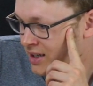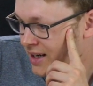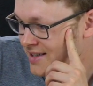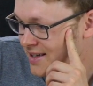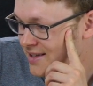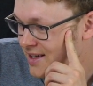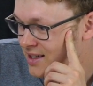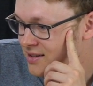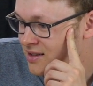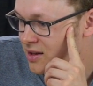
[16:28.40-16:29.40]
as I
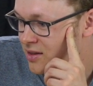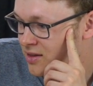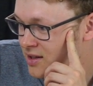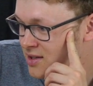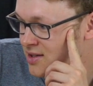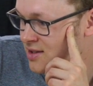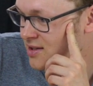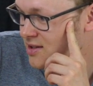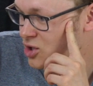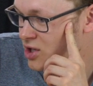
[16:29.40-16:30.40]
said,
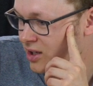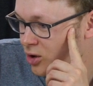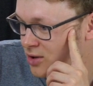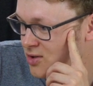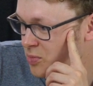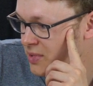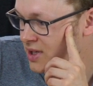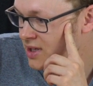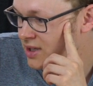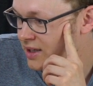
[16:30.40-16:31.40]
this shall also
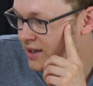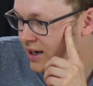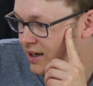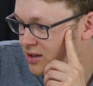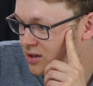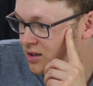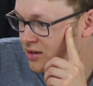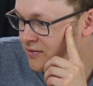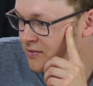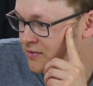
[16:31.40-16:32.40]
be kind
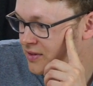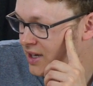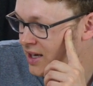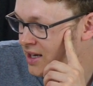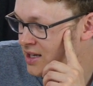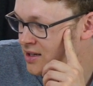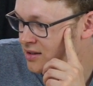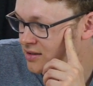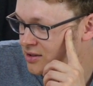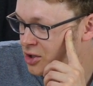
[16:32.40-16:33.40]
of a
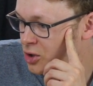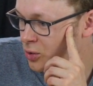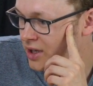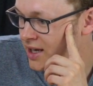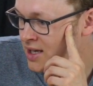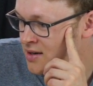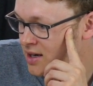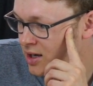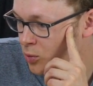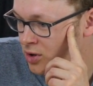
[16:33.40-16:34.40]
Q&A
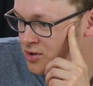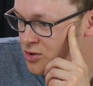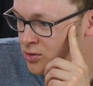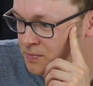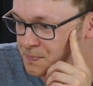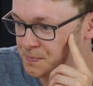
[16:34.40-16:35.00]
I want to do.